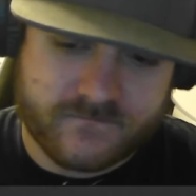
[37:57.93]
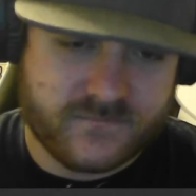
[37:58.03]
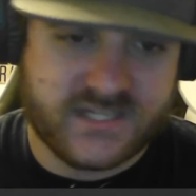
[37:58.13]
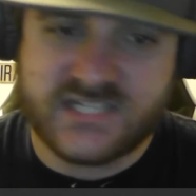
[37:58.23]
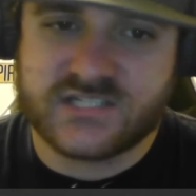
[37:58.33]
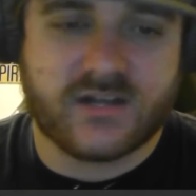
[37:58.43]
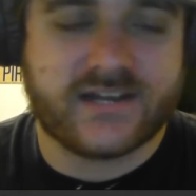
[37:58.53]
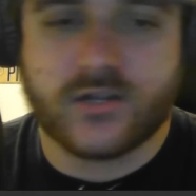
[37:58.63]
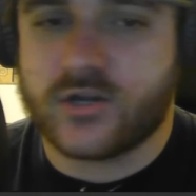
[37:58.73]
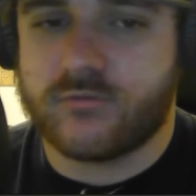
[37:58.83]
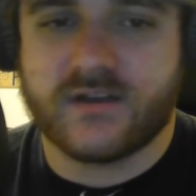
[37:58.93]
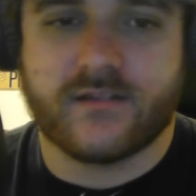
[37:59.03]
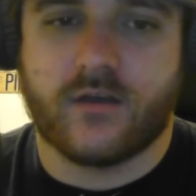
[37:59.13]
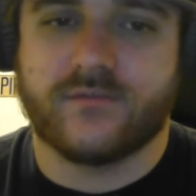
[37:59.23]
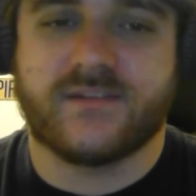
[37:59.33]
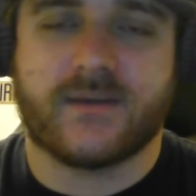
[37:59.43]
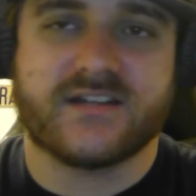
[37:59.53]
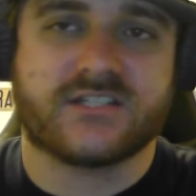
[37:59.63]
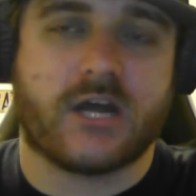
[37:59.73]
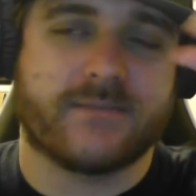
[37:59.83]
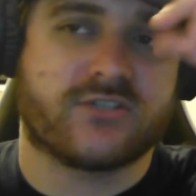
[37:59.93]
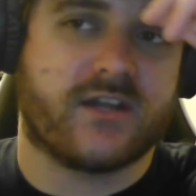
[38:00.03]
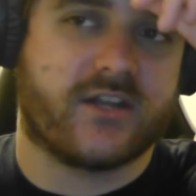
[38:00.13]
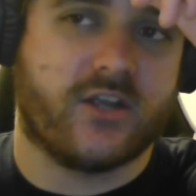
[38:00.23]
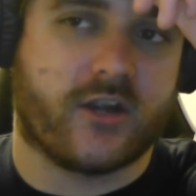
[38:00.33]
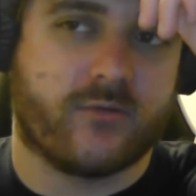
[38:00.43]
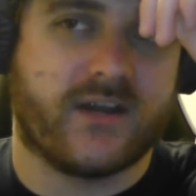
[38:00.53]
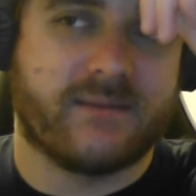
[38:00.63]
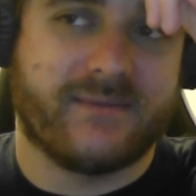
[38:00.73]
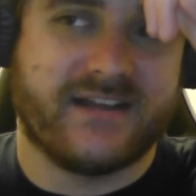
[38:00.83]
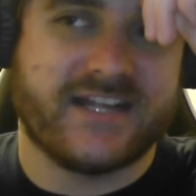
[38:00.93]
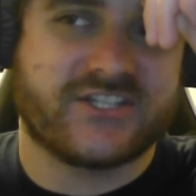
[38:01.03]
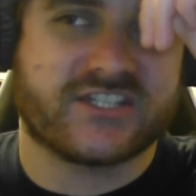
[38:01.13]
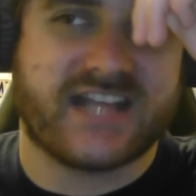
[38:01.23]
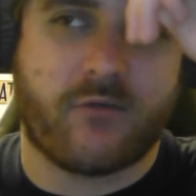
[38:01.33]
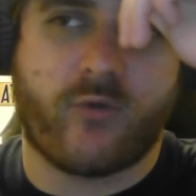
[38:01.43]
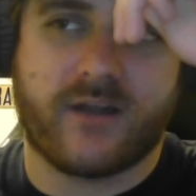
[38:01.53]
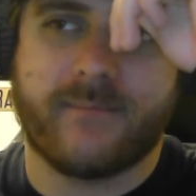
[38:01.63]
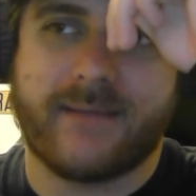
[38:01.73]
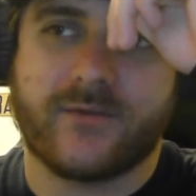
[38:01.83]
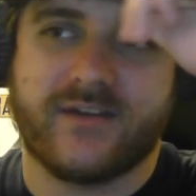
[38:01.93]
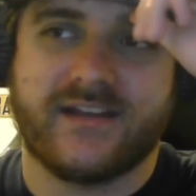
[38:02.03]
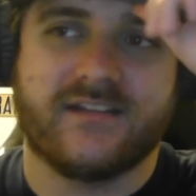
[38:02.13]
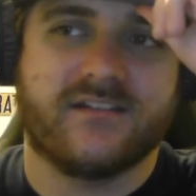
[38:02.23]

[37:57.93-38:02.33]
he still had a good career though. Demaryius Thomas still had a good career, but it's just that one memory.